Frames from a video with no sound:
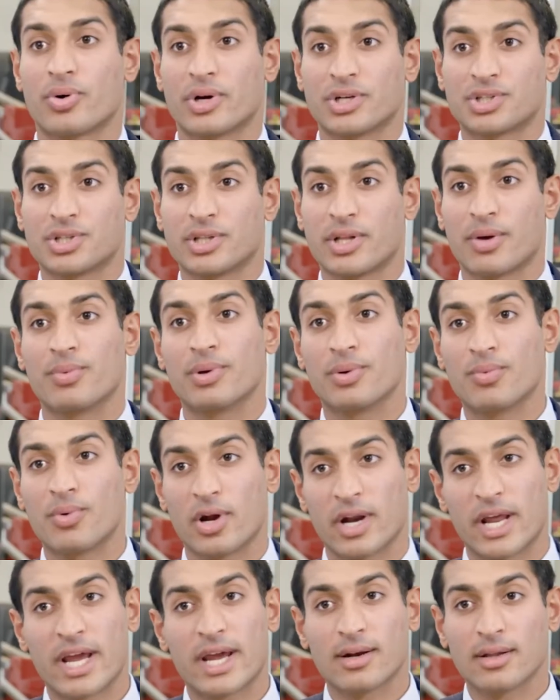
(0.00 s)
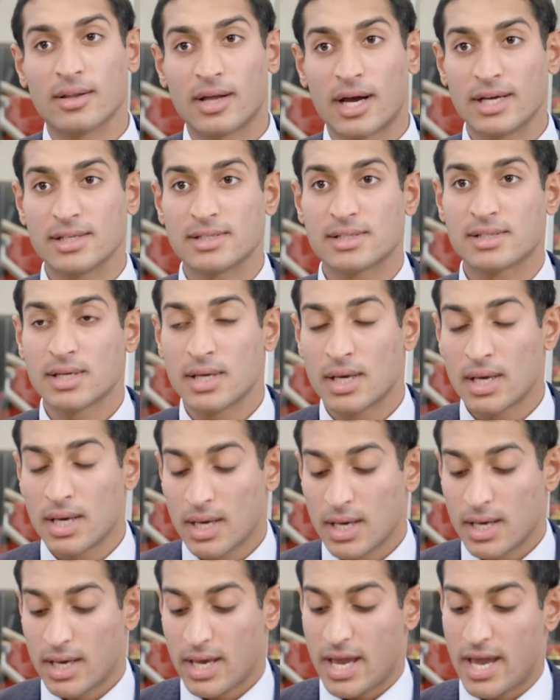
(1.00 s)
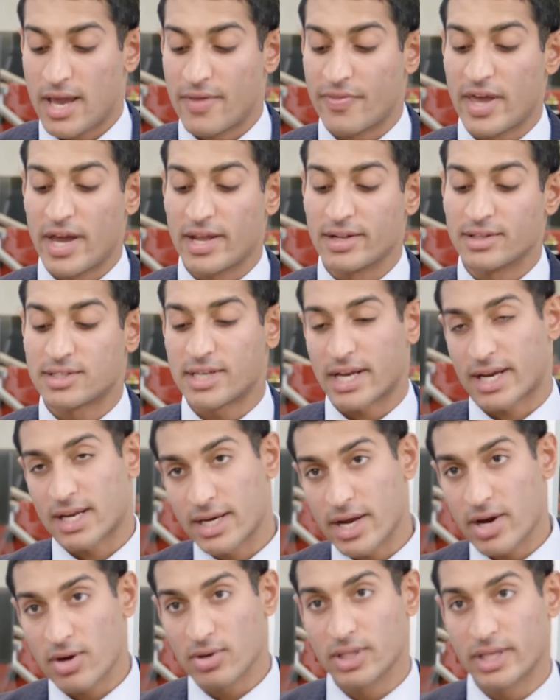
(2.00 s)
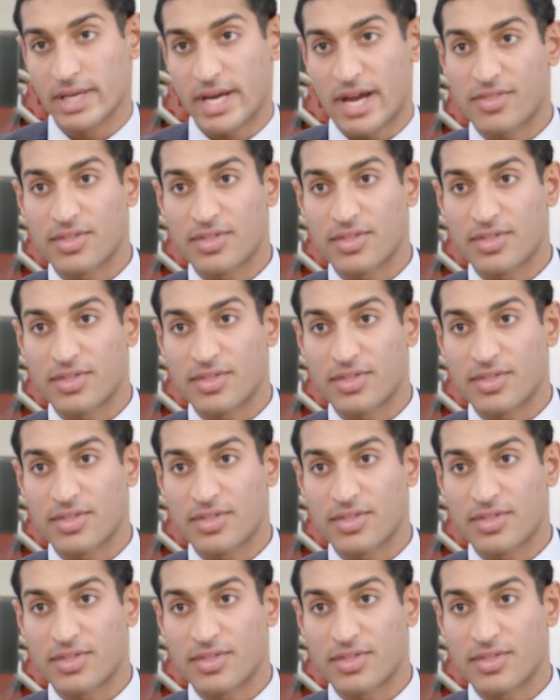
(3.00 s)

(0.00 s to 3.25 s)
question that we'd want to analyze. And then secondarily,